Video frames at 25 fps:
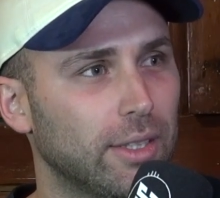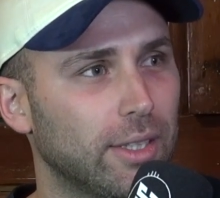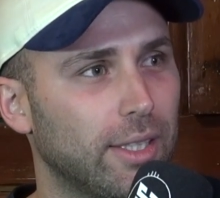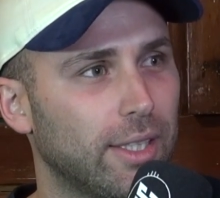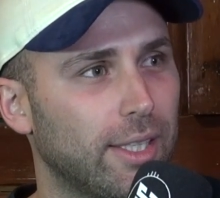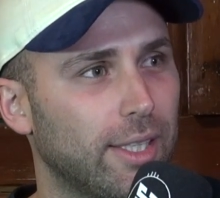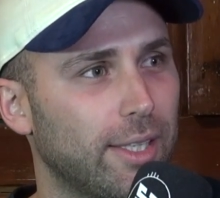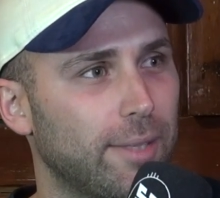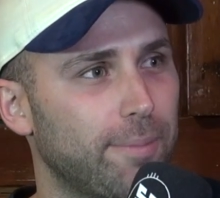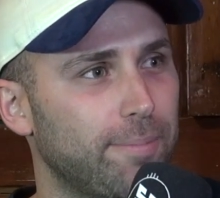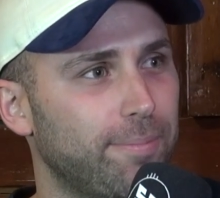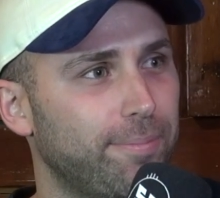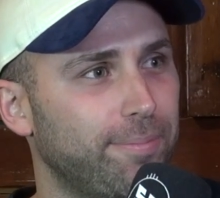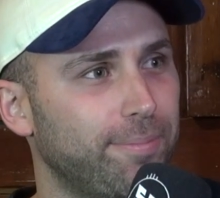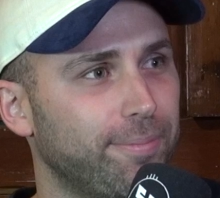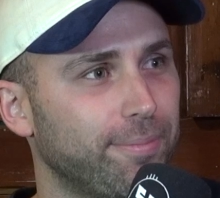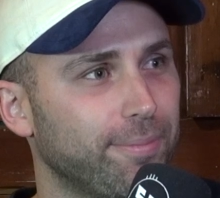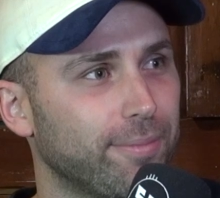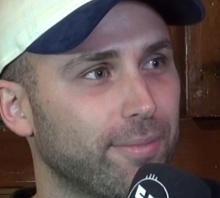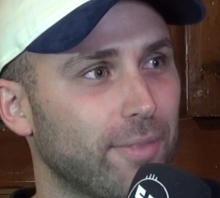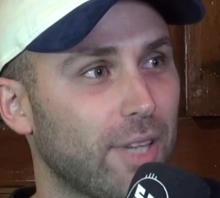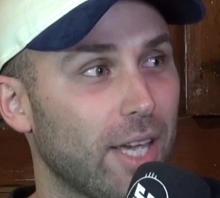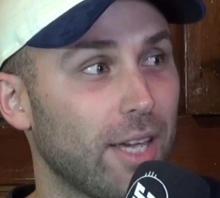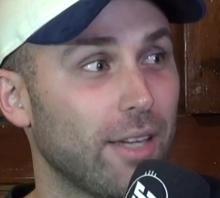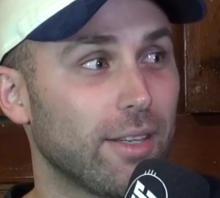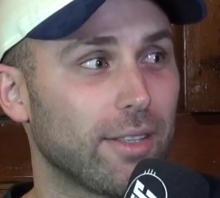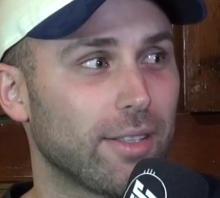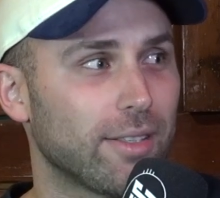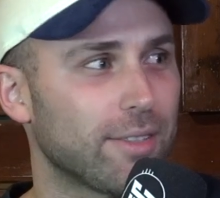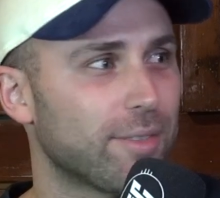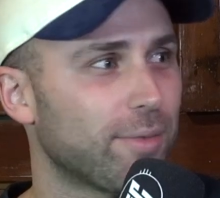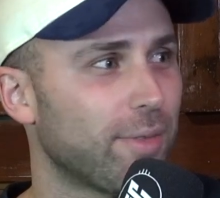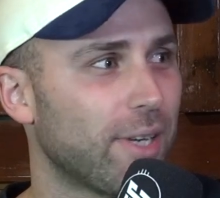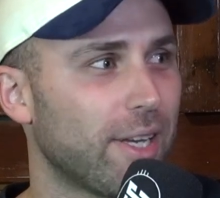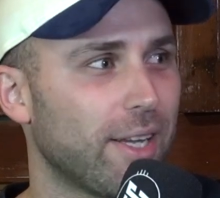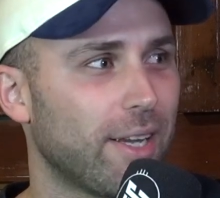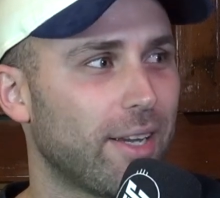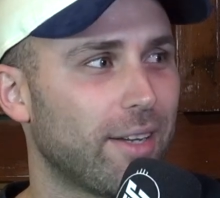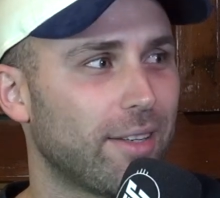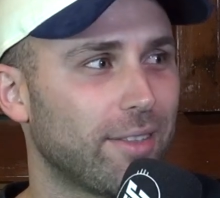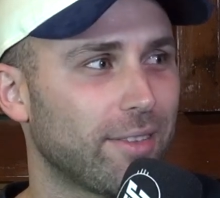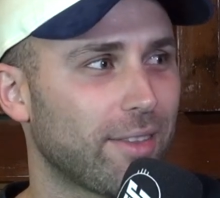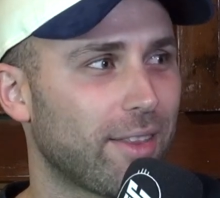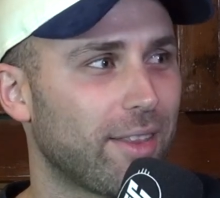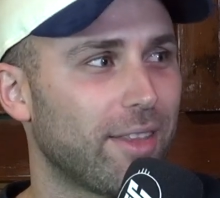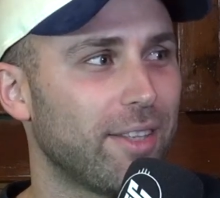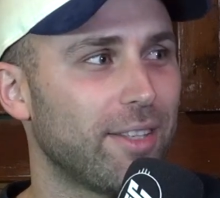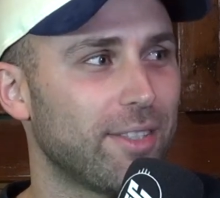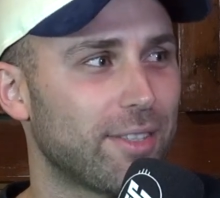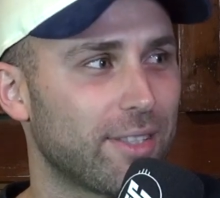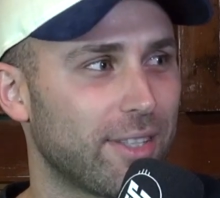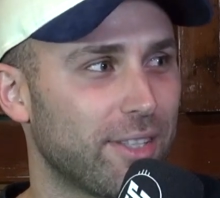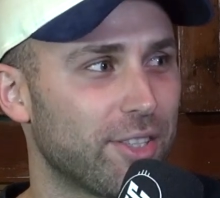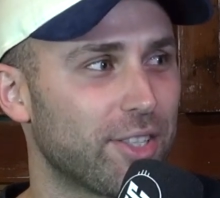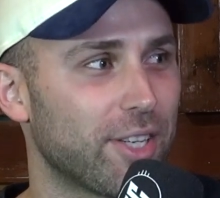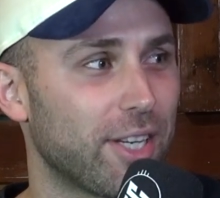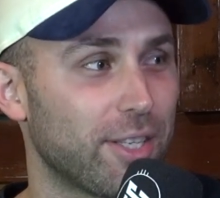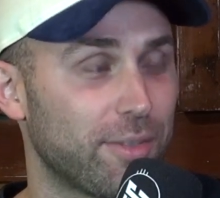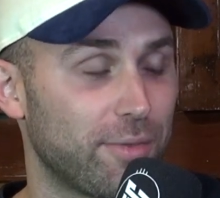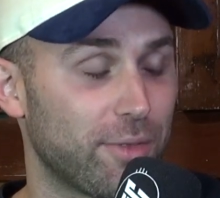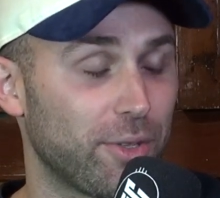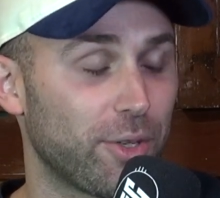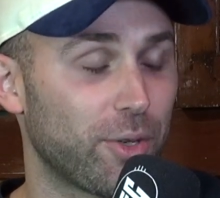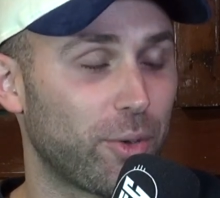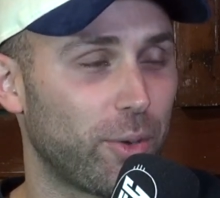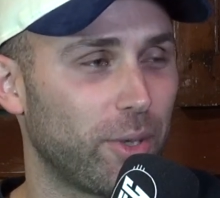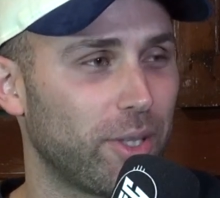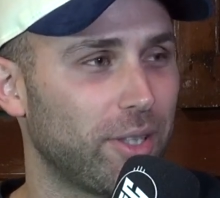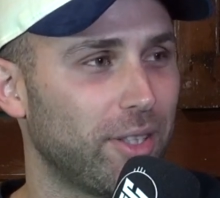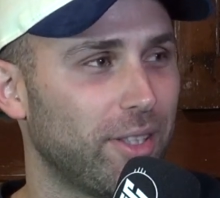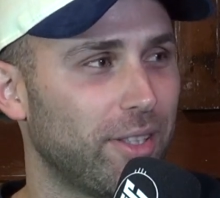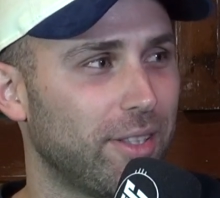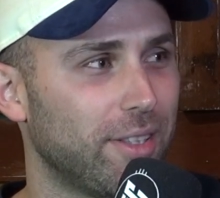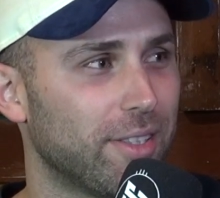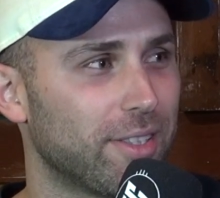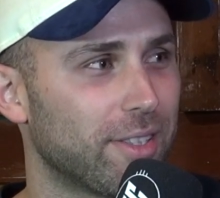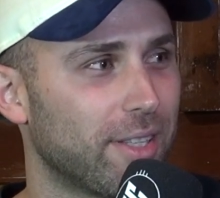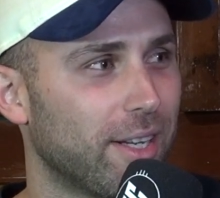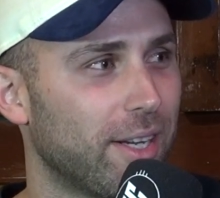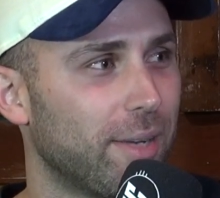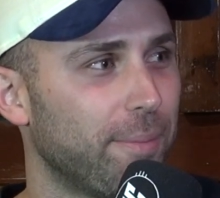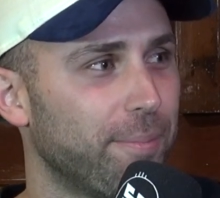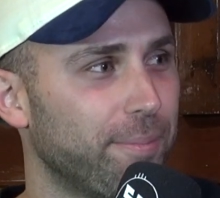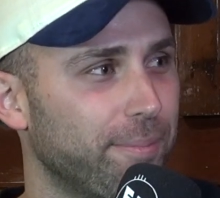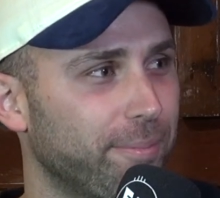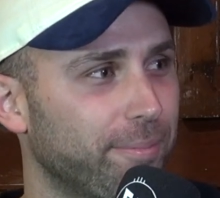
um, yeah, it's funny how things can change very quickly in this game.